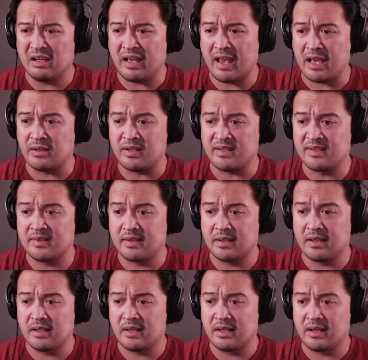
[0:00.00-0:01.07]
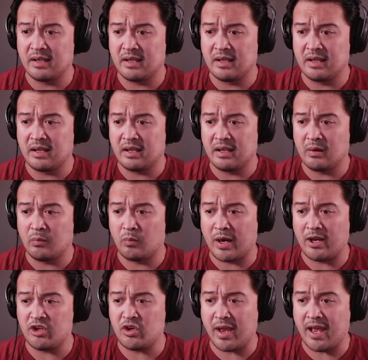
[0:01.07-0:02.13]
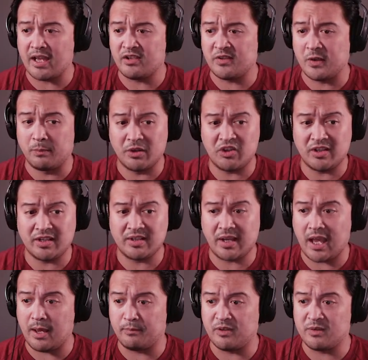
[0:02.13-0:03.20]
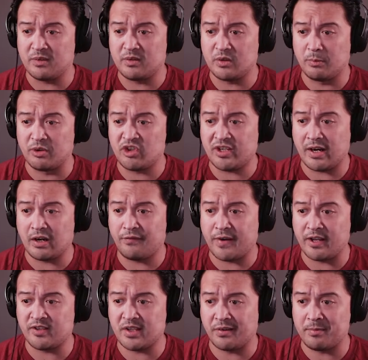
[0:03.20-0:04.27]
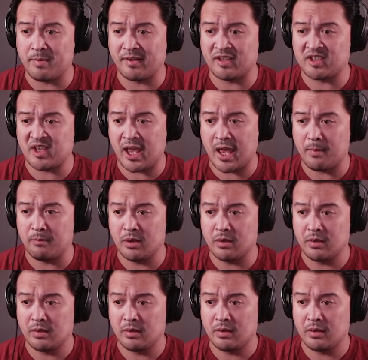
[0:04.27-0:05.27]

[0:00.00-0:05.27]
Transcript: I hate this. Why did you add so much to this game? There's so much terrifying stuff about this game.